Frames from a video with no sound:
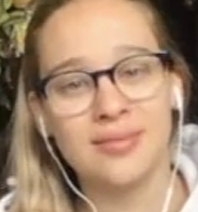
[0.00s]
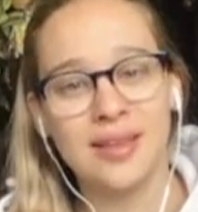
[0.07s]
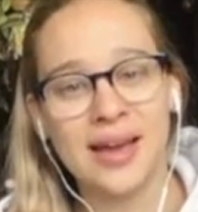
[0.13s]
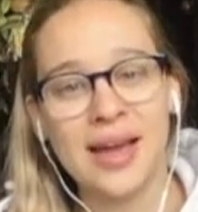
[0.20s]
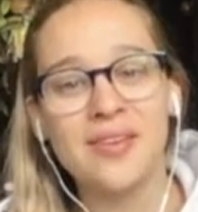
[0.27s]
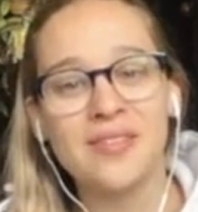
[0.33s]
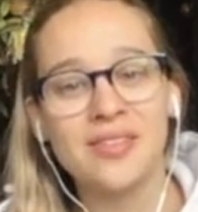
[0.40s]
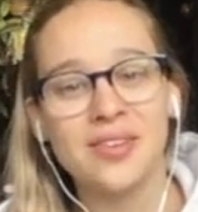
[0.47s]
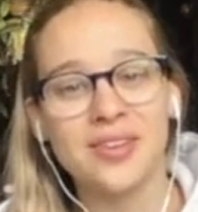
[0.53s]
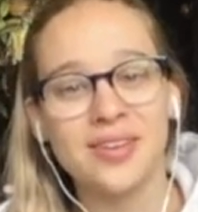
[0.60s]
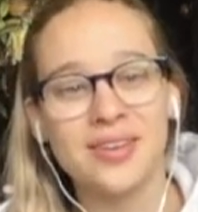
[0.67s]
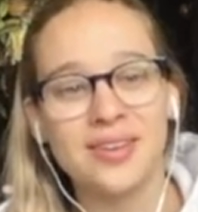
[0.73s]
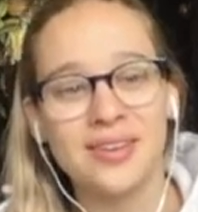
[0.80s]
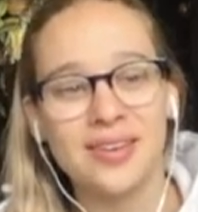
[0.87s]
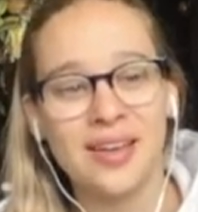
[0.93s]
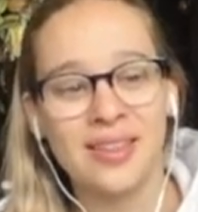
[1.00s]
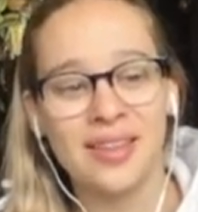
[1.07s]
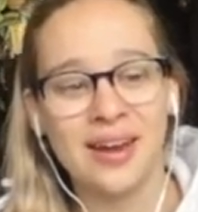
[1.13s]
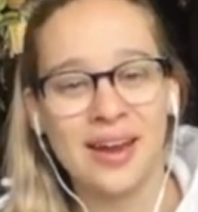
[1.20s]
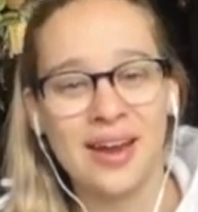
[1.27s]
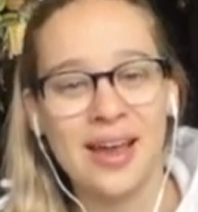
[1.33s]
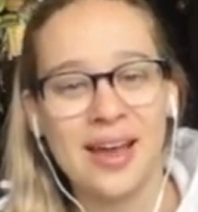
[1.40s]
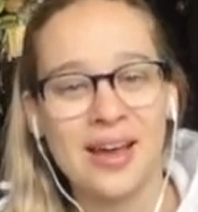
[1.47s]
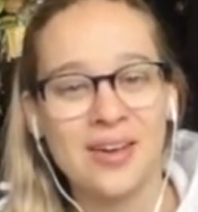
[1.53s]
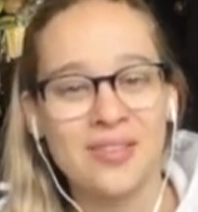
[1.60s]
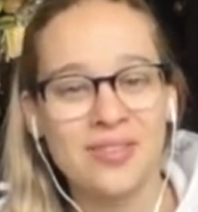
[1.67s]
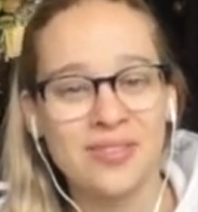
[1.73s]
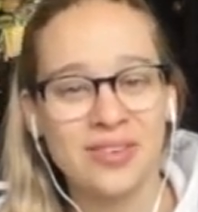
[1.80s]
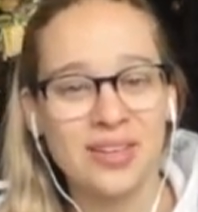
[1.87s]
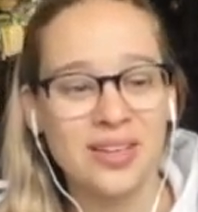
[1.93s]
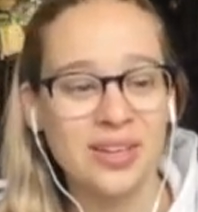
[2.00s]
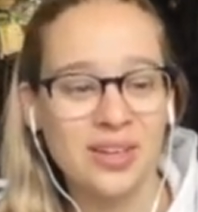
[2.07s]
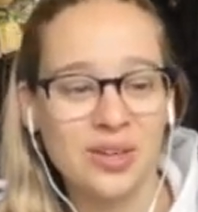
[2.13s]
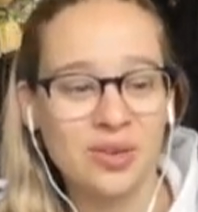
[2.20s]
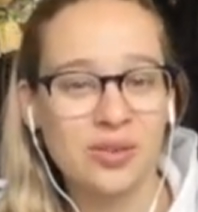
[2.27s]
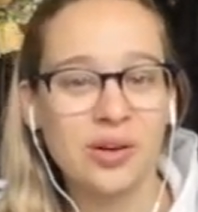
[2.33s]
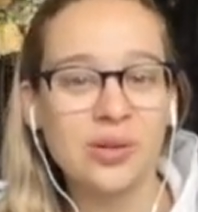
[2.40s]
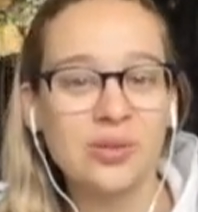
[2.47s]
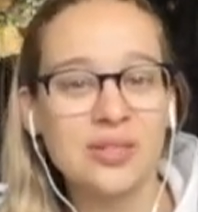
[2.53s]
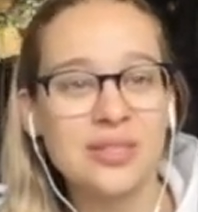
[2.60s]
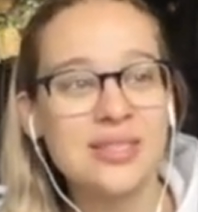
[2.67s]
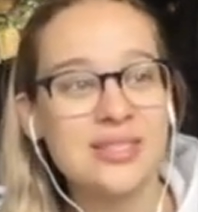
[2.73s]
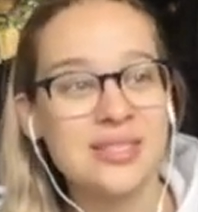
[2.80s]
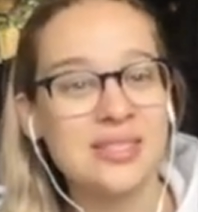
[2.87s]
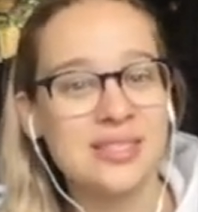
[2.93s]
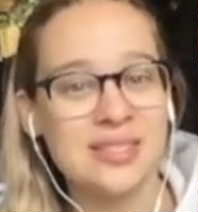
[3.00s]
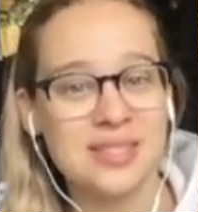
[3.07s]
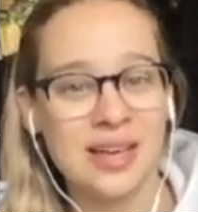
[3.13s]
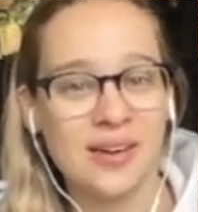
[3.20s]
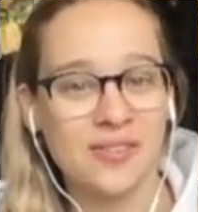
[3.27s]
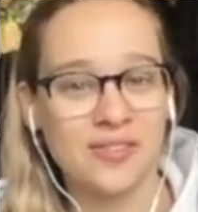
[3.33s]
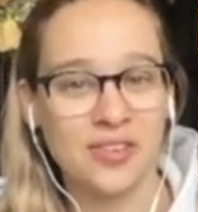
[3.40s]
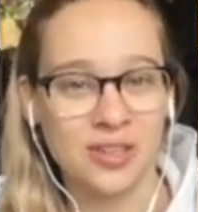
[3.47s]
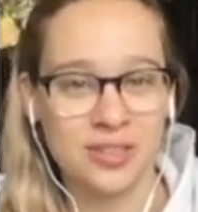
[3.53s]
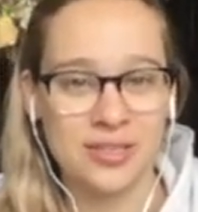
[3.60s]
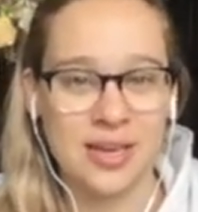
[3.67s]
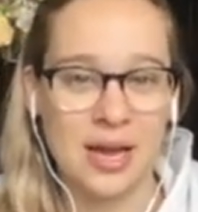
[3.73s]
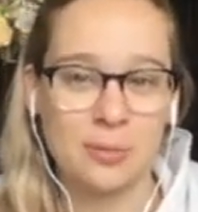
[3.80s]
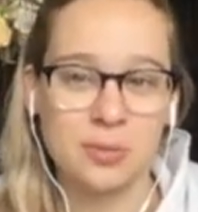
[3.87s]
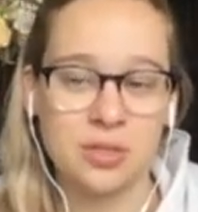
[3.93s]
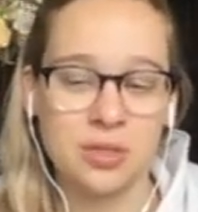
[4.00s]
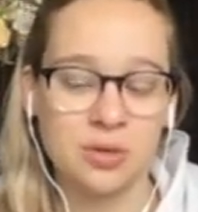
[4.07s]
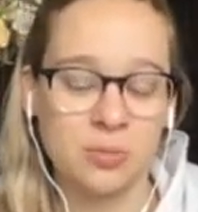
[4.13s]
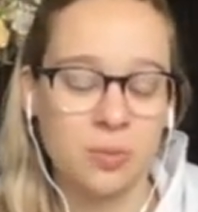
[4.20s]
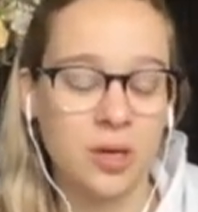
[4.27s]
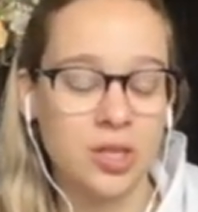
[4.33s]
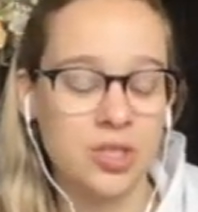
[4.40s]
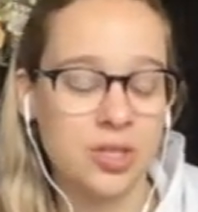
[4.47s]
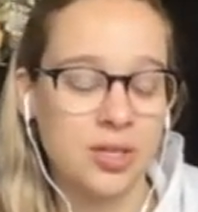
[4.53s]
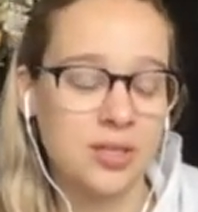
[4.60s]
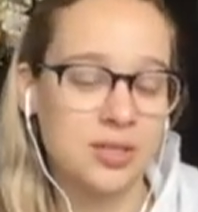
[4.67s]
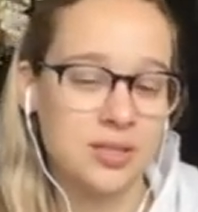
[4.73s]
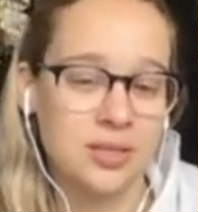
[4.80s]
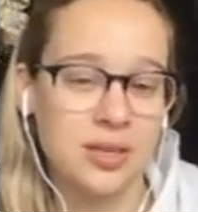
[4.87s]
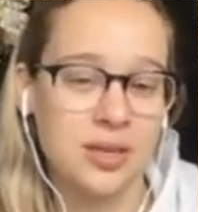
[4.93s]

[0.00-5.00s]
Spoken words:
have learned and that I have grown since that first capstone project.